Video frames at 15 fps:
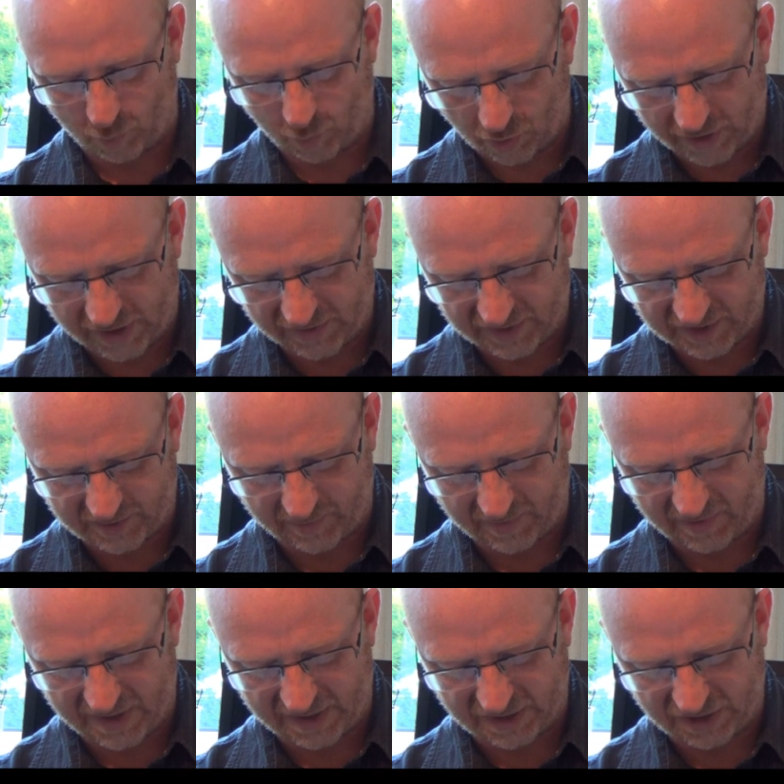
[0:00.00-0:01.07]
Walk in the
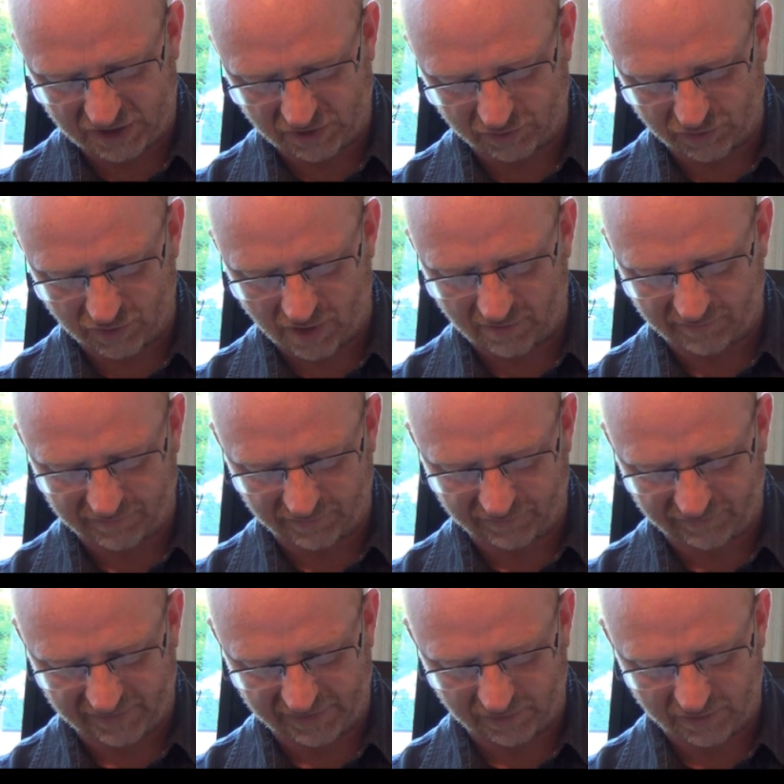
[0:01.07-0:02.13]
Spirit, and you shall not
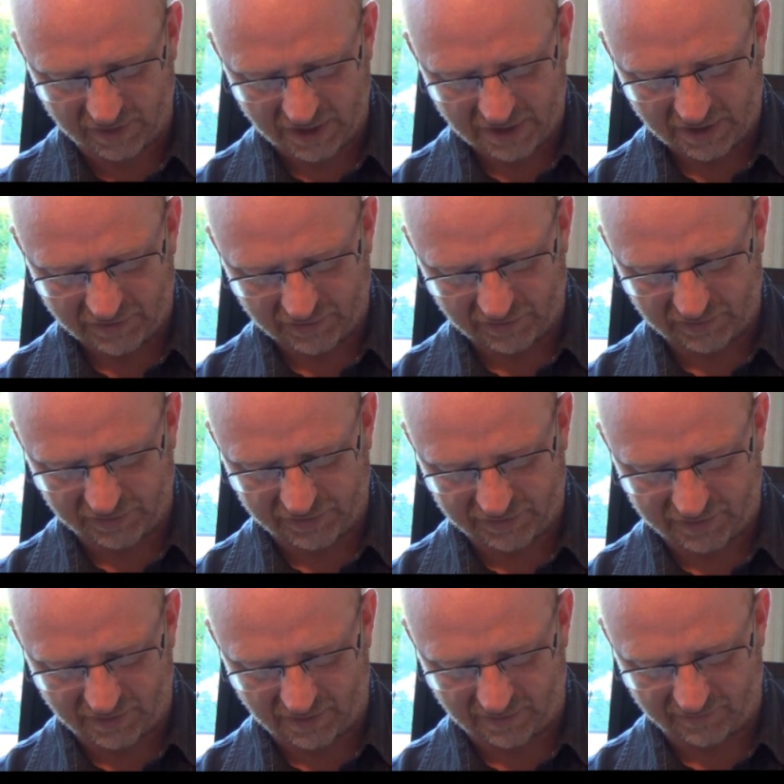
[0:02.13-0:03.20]
fulfill the
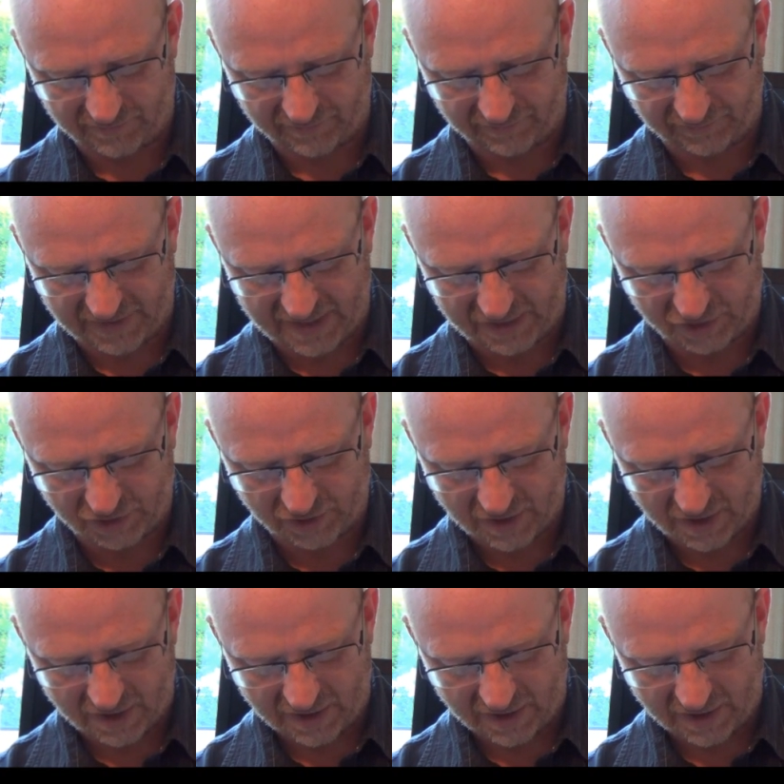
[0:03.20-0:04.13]
lust of the flesh.